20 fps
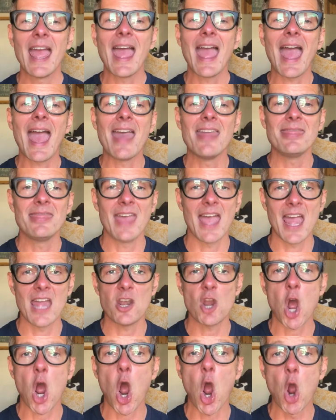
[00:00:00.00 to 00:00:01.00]
and then
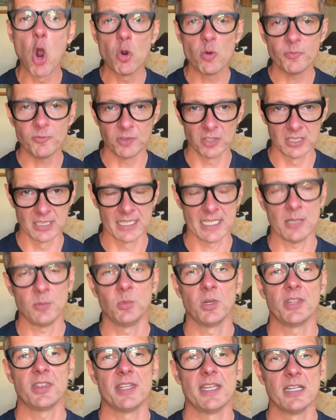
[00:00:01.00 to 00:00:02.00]
hopefully
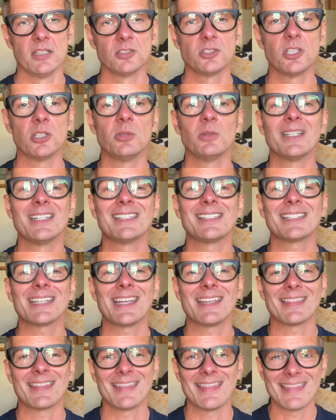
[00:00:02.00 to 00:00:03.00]
what they'll do is
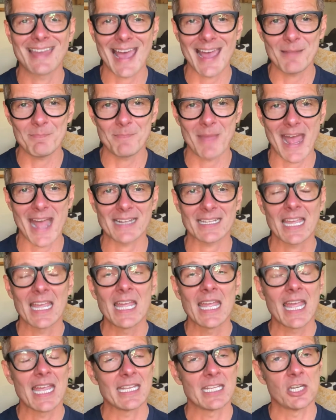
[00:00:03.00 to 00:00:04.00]
take that back
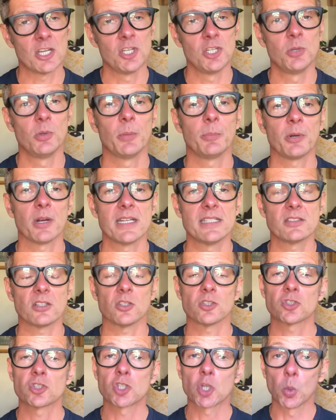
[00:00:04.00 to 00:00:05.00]
and get a new
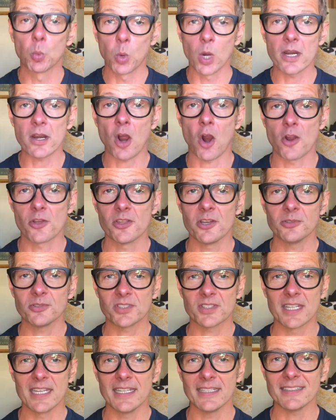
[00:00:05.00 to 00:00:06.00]
appraisal. So what are those
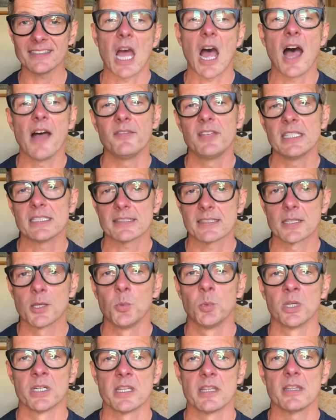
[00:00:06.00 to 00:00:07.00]
things? Obviously,
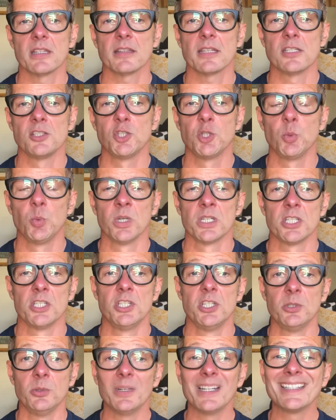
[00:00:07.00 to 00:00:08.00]
one of the things you want to
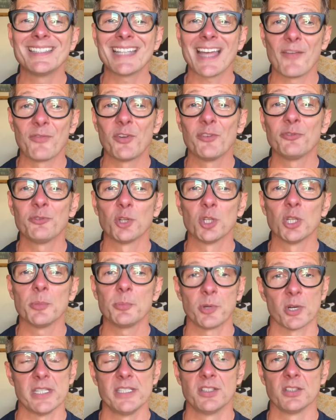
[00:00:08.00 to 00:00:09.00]
do is have the full
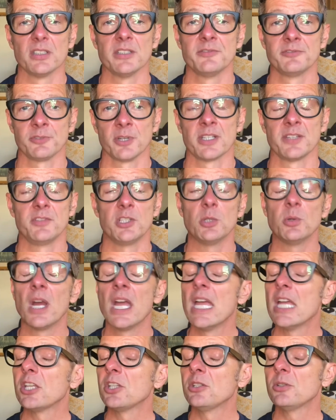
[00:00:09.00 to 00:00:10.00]
appraisal in front of you.
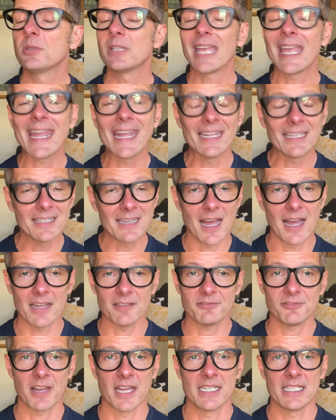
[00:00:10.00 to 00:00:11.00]
You
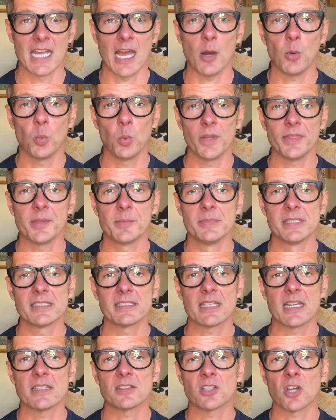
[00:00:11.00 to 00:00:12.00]
cannot find out what the
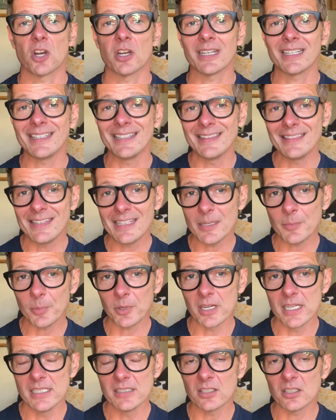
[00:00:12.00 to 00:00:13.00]
mistakes are in the
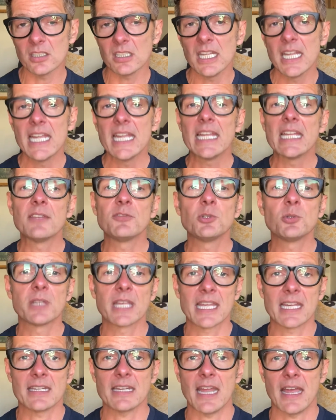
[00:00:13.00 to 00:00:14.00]
appraisal if you
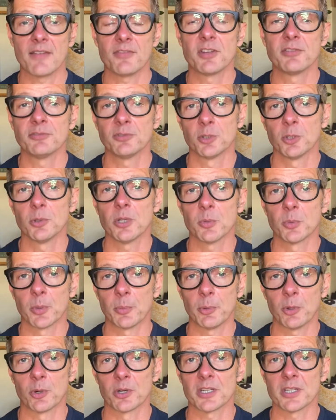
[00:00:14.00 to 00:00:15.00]
can't have the full
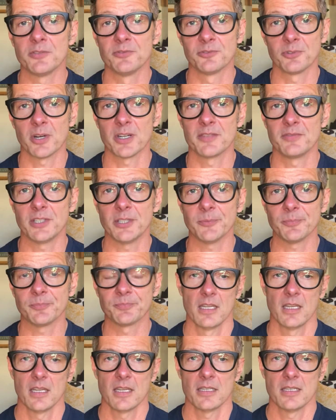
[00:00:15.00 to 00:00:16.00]
report in front of you.
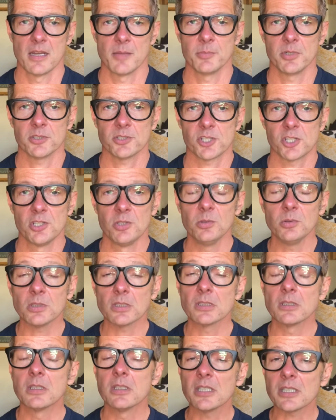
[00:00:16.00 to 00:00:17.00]
Number two,
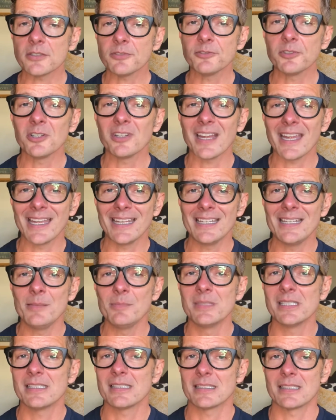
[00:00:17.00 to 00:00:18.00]
look for any
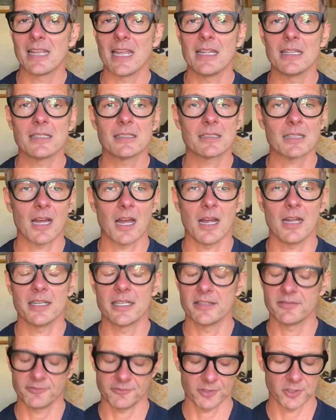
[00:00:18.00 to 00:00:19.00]
mistakes on
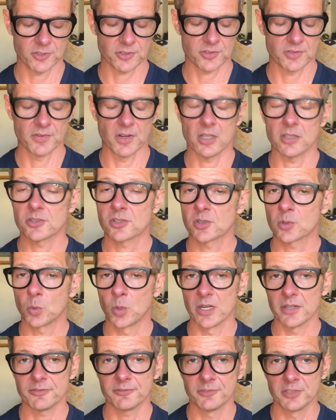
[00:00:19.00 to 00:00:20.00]
it. First of all,
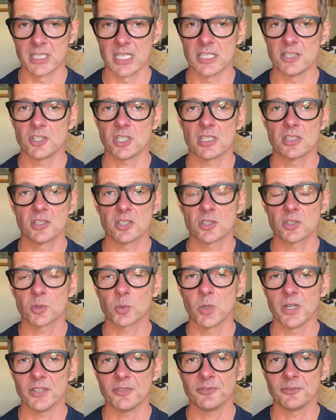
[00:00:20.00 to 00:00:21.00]
square footage. Is the
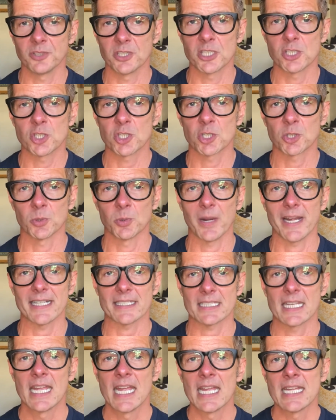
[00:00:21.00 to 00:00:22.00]
square footage
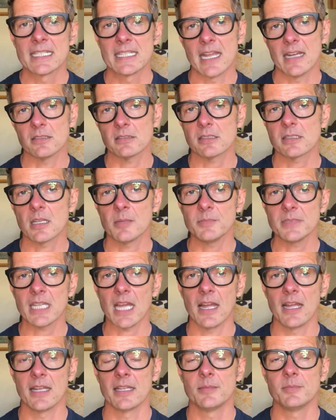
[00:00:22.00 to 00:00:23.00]
correct? Now,
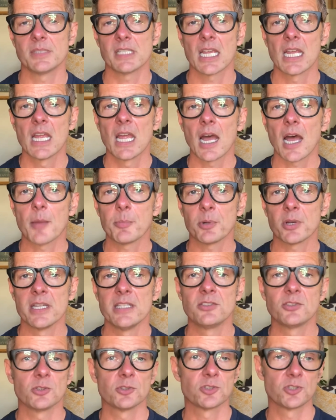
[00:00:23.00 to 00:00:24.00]
sometimes
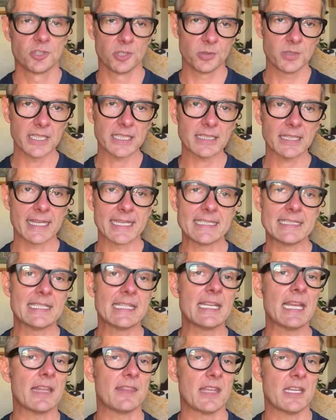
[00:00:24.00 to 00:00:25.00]
appraisers do get
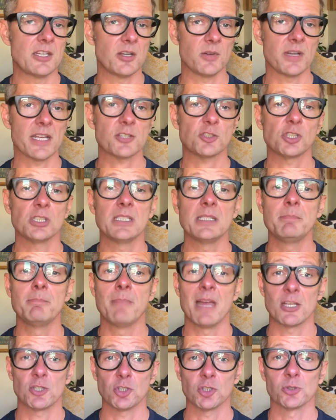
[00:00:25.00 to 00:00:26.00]
lazy and they don't actually
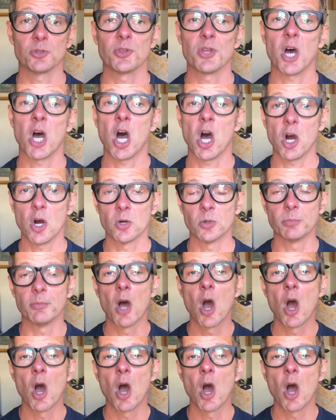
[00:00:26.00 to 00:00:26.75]
measure the home.